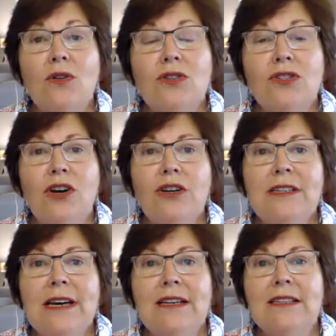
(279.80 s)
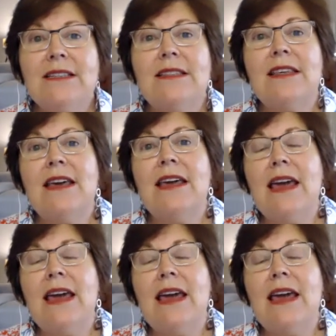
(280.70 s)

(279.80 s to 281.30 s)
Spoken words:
so does the